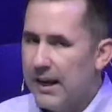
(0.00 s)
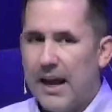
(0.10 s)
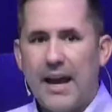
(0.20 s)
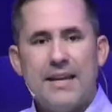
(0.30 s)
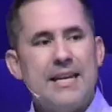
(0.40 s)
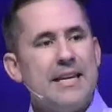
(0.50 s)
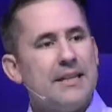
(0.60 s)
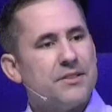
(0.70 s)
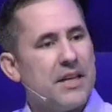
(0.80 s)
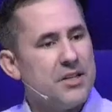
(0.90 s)
and He
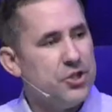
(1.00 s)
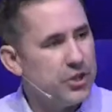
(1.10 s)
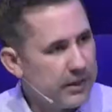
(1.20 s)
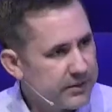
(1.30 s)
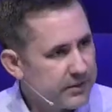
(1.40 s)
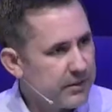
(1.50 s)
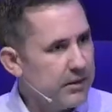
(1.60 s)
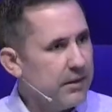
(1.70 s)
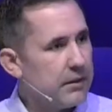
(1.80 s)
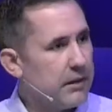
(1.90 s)
is a just
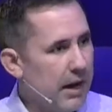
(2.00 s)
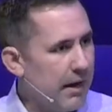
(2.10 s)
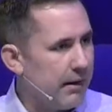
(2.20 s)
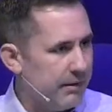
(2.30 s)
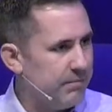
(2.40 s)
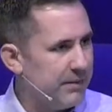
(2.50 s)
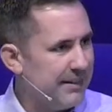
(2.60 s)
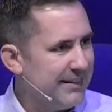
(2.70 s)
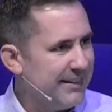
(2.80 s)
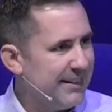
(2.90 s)
God.
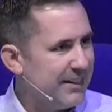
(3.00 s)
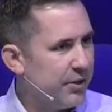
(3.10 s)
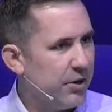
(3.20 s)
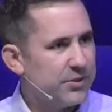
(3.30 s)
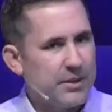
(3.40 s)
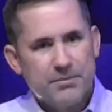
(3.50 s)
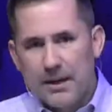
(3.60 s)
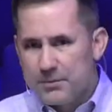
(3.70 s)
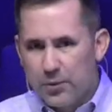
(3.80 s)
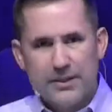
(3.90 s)
You know,
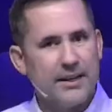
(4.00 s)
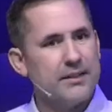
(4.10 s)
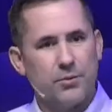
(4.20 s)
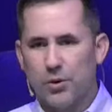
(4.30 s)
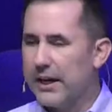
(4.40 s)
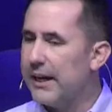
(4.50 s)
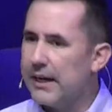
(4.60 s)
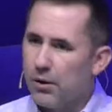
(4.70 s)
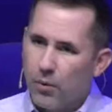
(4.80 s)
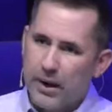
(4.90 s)
sometimes we think that we're getting
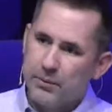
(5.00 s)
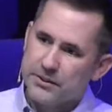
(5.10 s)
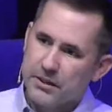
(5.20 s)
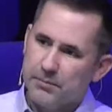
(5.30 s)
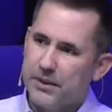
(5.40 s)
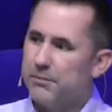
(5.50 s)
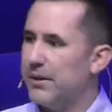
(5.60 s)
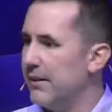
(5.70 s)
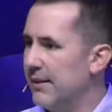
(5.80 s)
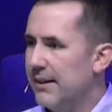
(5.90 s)
away with something,
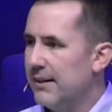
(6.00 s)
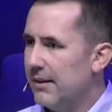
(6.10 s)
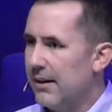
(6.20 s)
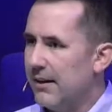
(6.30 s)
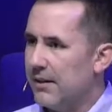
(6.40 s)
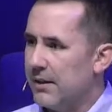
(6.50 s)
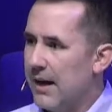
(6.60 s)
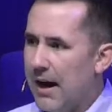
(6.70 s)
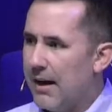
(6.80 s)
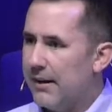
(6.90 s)
but
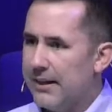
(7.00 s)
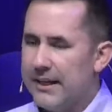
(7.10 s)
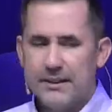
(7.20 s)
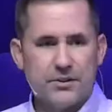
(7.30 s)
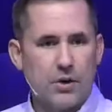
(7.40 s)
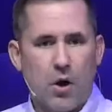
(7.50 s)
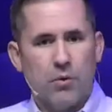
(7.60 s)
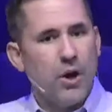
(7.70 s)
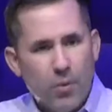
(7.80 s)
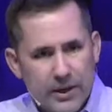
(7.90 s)
God is
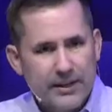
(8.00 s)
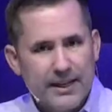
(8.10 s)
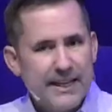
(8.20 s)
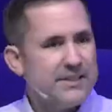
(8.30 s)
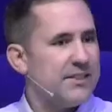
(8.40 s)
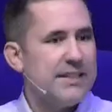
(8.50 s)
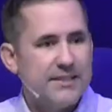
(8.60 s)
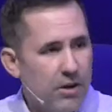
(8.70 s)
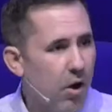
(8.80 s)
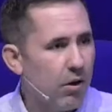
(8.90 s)
all-knowing. He sees
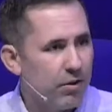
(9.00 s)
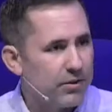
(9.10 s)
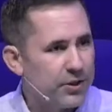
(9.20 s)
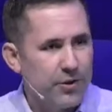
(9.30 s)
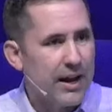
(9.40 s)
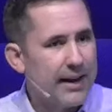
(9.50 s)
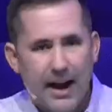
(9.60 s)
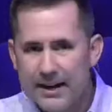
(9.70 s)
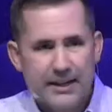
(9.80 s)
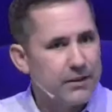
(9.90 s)
it all. You're not
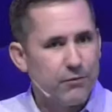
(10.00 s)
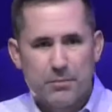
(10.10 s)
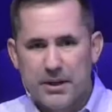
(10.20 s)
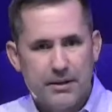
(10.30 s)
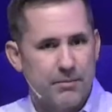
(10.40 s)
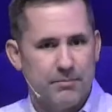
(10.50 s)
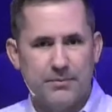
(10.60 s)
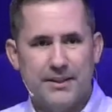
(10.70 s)
hiding it from Him.